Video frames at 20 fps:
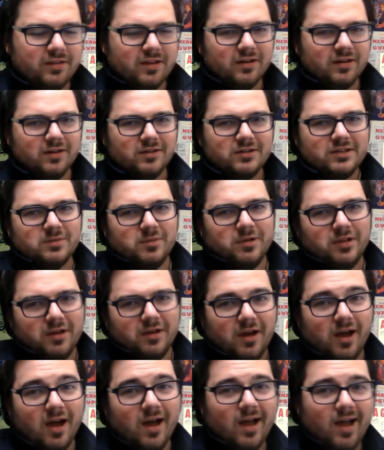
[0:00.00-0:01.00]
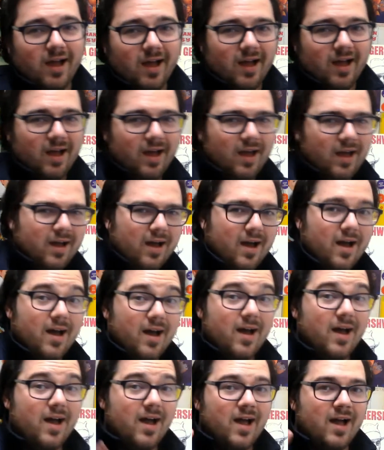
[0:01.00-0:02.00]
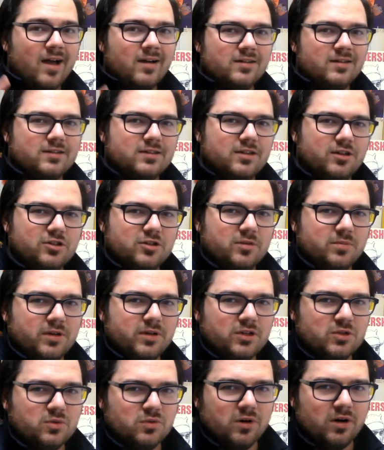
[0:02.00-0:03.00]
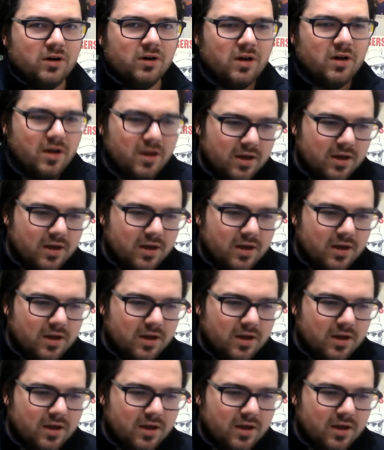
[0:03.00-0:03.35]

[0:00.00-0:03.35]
you know, some of the ha-ha-ha, nostalgia bits where